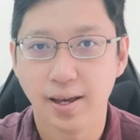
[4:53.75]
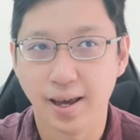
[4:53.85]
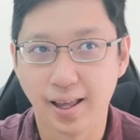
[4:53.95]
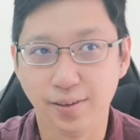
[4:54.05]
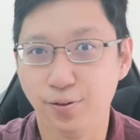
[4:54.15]

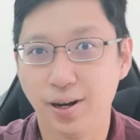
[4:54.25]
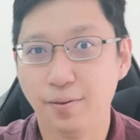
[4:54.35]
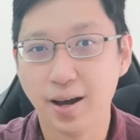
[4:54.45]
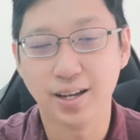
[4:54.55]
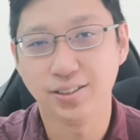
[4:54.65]
And if you like
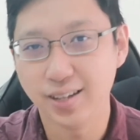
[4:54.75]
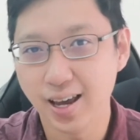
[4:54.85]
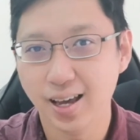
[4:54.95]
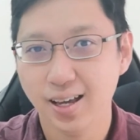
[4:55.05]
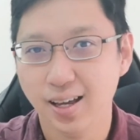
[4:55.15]
what I
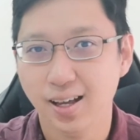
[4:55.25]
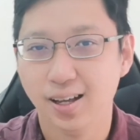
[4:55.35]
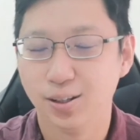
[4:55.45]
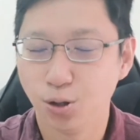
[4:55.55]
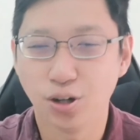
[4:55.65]
share,
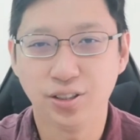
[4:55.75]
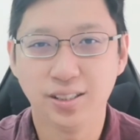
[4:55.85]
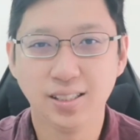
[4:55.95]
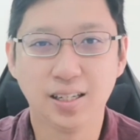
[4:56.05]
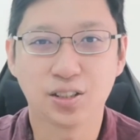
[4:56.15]
do
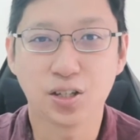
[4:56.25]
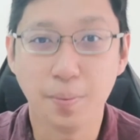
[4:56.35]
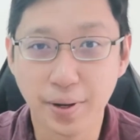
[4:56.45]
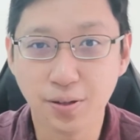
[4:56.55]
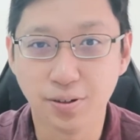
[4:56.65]
consider
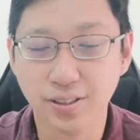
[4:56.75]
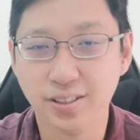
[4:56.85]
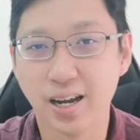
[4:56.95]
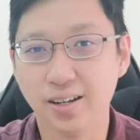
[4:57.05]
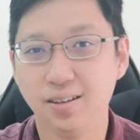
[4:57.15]
subscribing to this
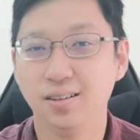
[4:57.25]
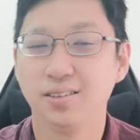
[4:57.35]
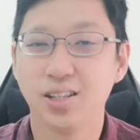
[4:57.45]
channel,